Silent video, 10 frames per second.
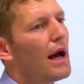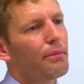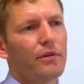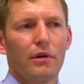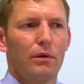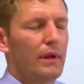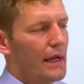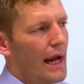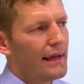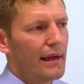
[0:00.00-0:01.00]
It is,
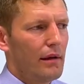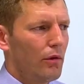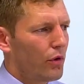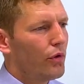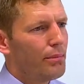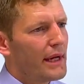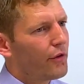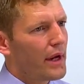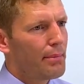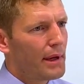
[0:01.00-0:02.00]
absolutely. And then look,
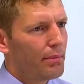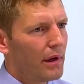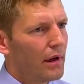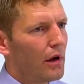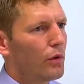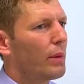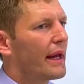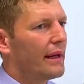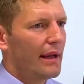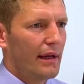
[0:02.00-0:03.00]
you'll meet great people
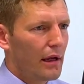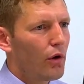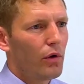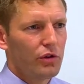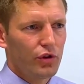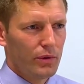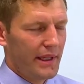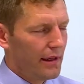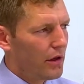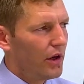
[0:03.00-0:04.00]
along the way, and they'll
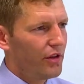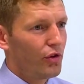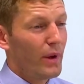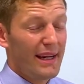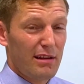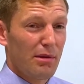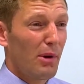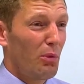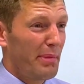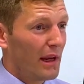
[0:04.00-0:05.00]
encourage you and they'll guide you, and
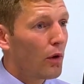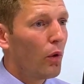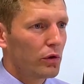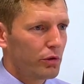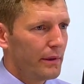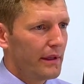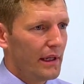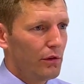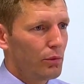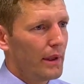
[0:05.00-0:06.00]
it's about being
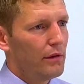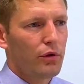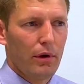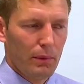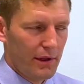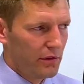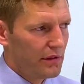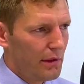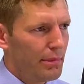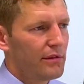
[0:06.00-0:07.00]
coachable then as well. So
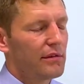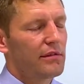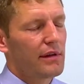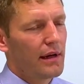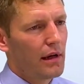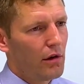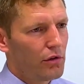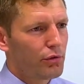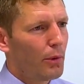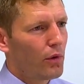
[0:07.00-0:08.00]
whether it's in a business
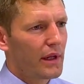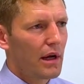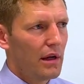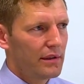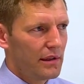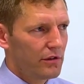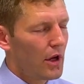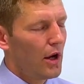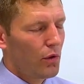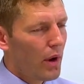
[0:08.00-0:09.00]
setting or a sporting
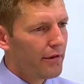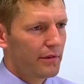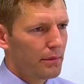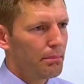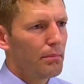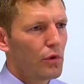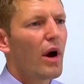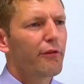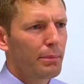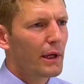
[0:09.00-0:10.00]
context, you have to
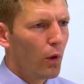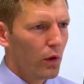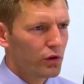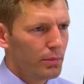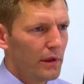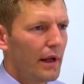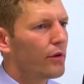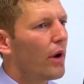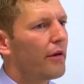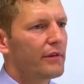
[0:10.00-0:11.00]
be
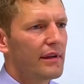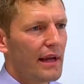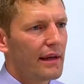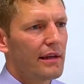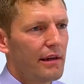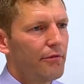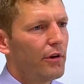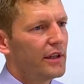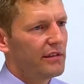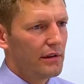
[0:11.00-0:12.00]
coachable, and you have to take
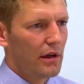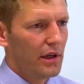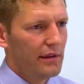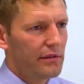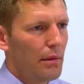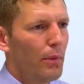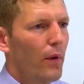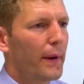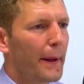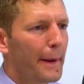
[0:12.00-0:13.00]
the advice and the guidance
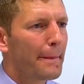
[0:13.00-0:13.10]
on board.